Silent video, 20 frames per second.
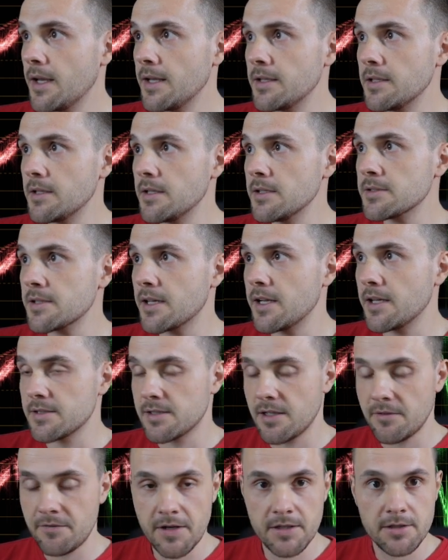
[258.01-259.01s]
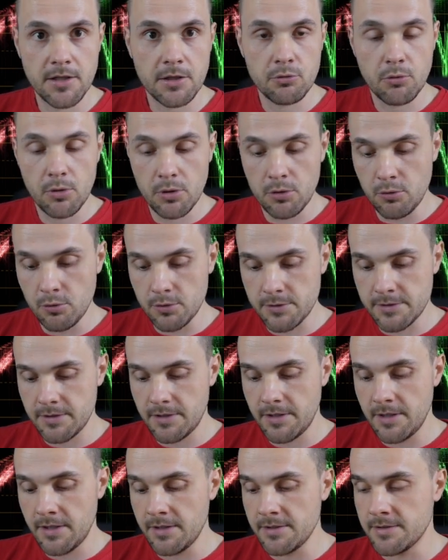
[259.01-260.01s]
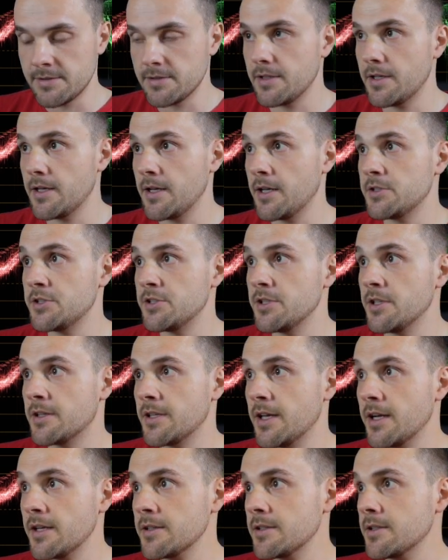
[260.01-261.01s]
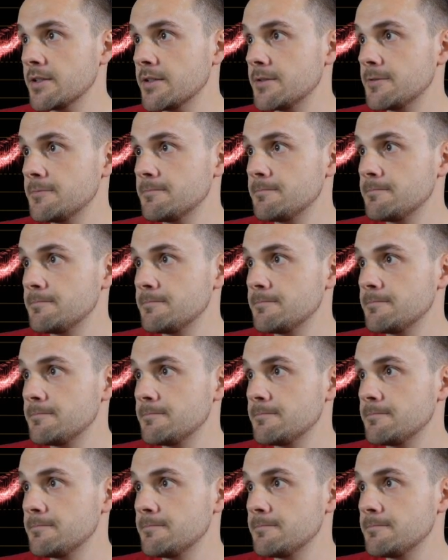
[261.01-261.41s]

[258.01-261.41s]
And in this case, the effect that we'll use is edge detect.